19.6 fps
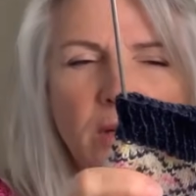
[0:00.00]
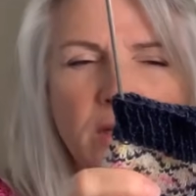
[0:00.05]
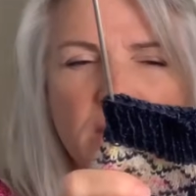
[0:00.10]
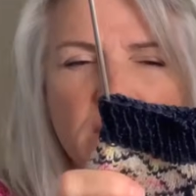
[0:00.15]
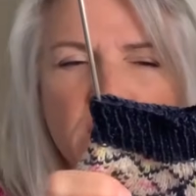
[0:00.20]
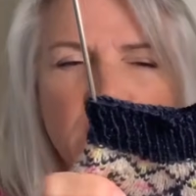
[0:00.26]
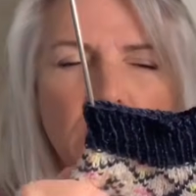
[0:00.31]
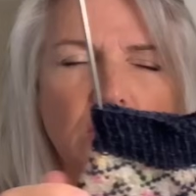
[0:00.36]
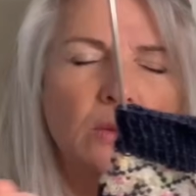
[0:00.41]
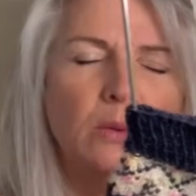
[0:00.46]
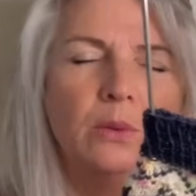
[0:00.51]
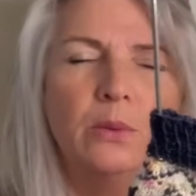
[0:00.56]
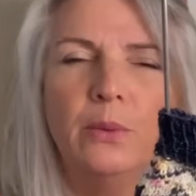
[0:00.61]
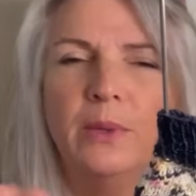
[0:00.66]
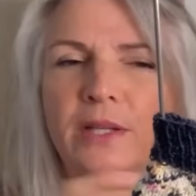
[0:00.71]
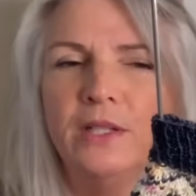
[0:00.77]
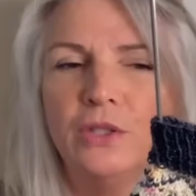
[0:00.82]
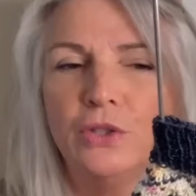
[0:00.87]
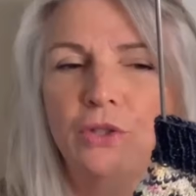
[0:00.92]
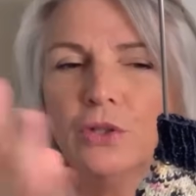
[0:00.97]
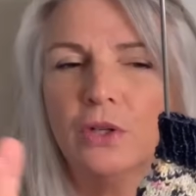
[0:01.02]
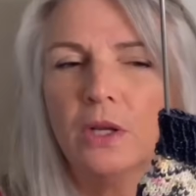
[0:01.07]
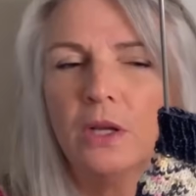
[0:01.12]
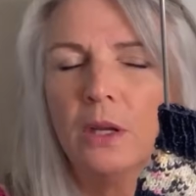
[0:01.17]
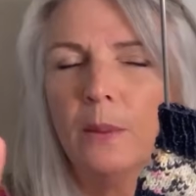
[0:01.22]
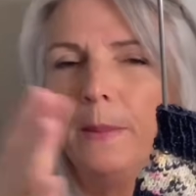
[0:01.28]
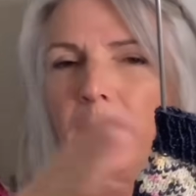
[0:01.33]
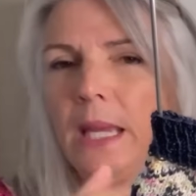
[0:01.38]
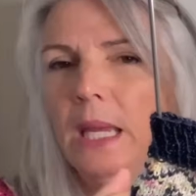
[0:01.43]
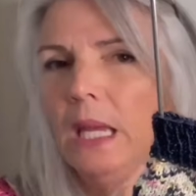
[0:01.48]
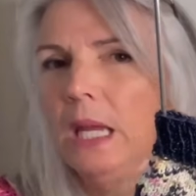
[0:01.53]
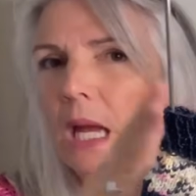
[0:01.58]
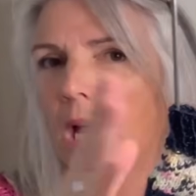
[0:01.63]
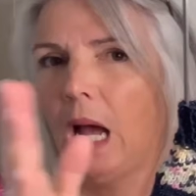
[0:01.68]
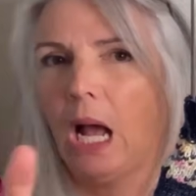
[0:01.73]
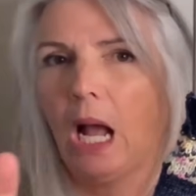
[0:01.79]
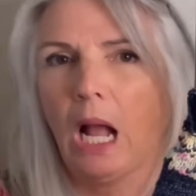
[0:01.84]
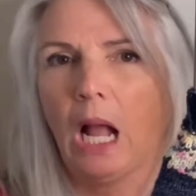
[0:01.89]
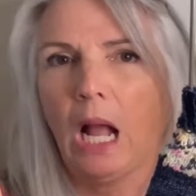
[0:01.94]
And so it took me
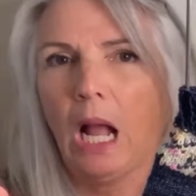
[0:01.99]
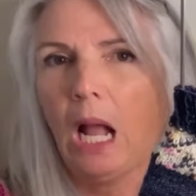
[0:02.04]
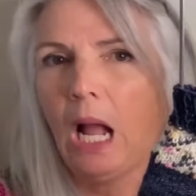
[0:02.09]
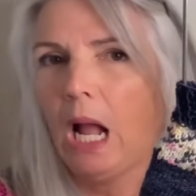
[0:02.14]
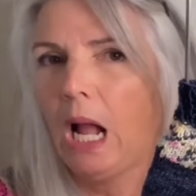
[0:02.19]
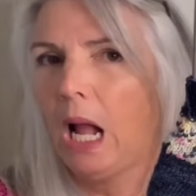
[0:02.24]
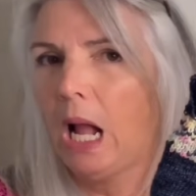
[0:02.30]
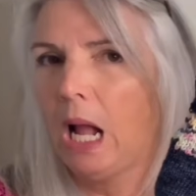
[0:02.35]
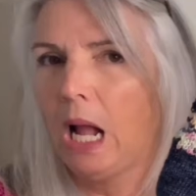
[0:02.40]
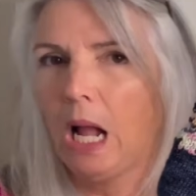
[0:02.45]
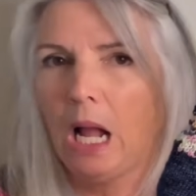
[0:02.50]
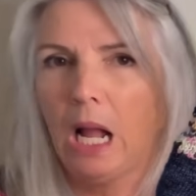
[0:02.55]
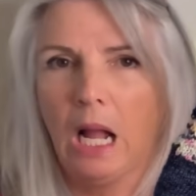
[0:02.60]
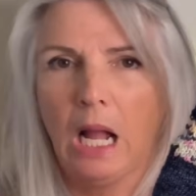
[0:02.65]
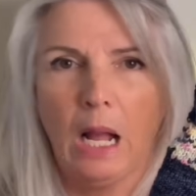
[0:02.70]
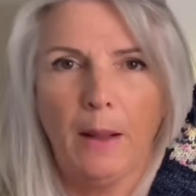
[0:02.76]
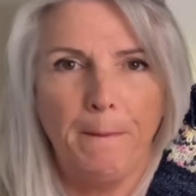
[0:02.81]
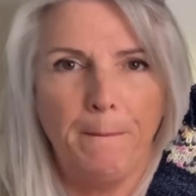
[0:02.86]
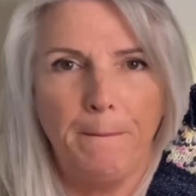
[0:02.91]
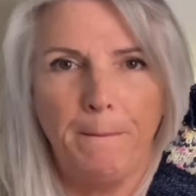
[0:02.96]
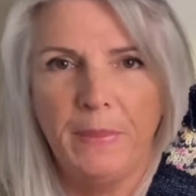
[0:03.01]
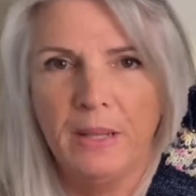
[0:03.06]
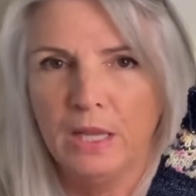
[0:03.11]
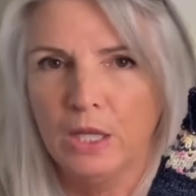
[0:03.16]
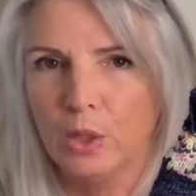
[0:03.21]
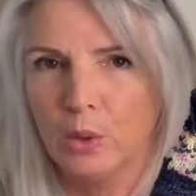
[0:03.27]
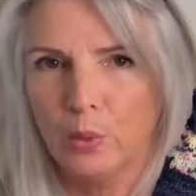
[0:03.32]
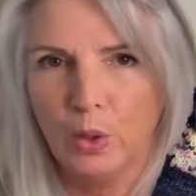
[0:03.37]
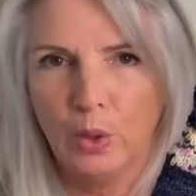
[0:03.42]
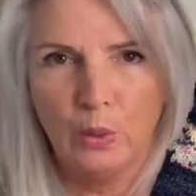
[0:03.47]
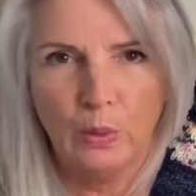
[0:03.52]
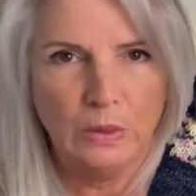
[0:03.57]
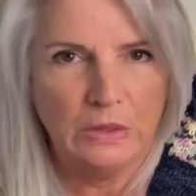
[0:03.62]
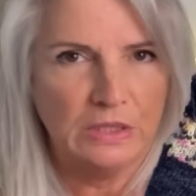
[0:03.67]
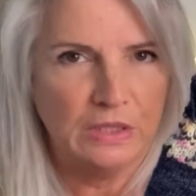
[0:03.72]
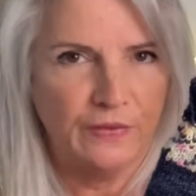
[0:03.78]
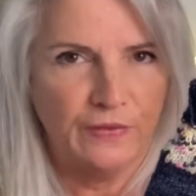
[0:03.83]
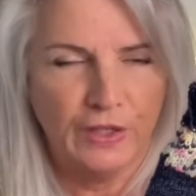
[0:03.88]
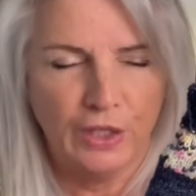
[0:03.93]
a couple of
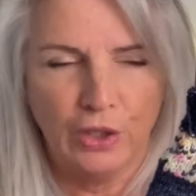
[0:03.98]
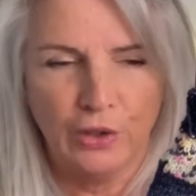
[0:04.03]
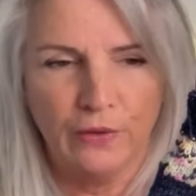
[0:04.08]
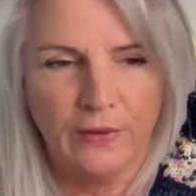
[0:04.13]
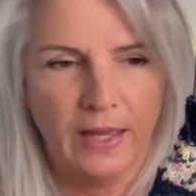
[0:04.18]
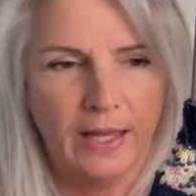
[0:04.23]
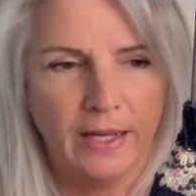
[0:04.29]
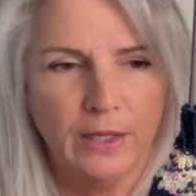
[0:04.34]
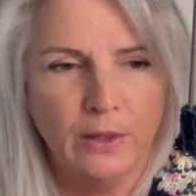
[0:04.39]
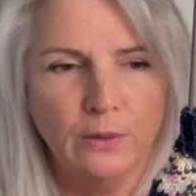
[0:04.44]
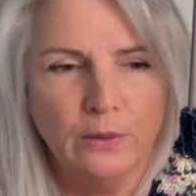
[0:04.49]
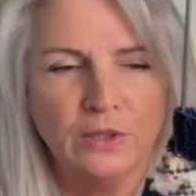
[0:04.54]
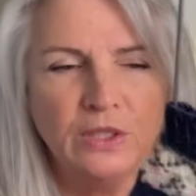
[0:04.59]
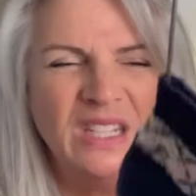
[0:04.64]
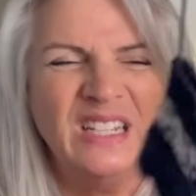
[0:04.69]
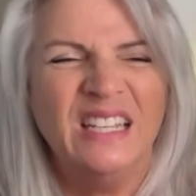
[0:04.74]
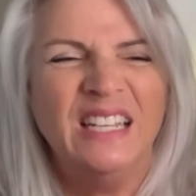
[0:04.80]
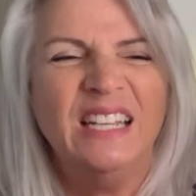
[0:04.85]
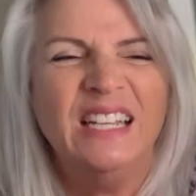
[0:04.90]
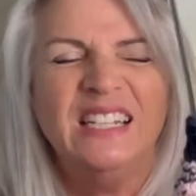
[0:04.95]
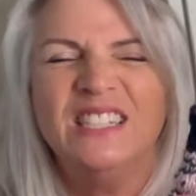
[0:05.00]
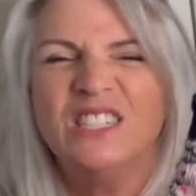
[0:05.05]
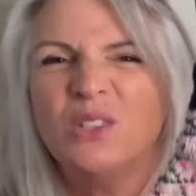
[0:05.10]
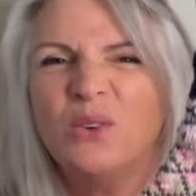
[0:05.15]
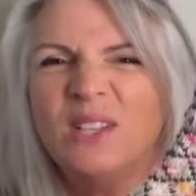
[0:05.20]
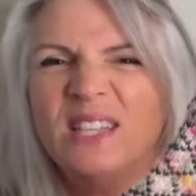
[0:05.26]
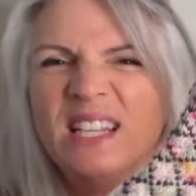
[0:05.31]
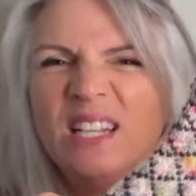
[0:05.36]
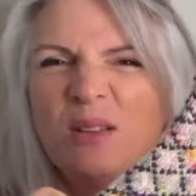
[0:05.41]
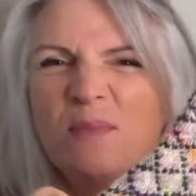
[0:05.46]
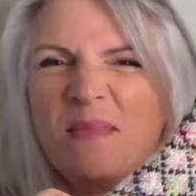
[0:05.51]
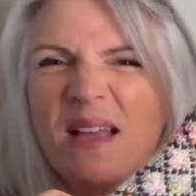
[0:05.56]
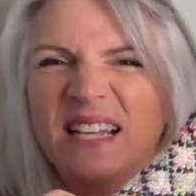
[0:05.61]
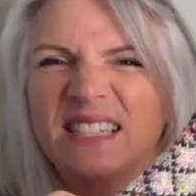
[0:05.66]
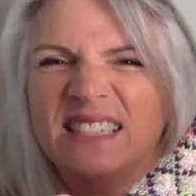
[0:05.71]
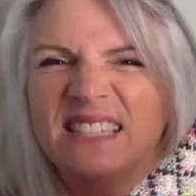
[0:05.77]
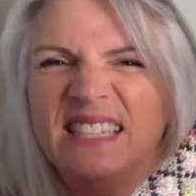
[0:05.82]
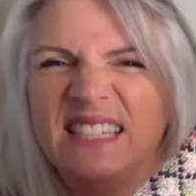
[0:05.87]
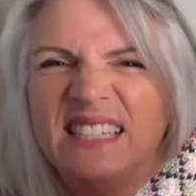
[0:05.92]
rows to figure that out. So a little
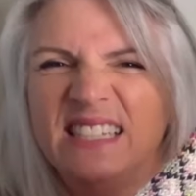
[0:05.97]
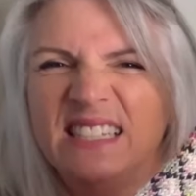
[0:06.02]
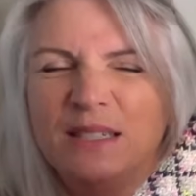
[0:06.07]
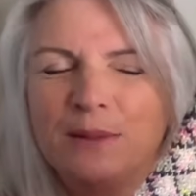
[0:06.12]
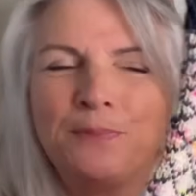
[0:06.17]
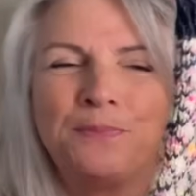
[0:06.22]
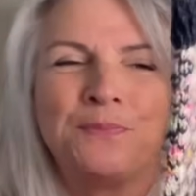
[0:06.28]
messy,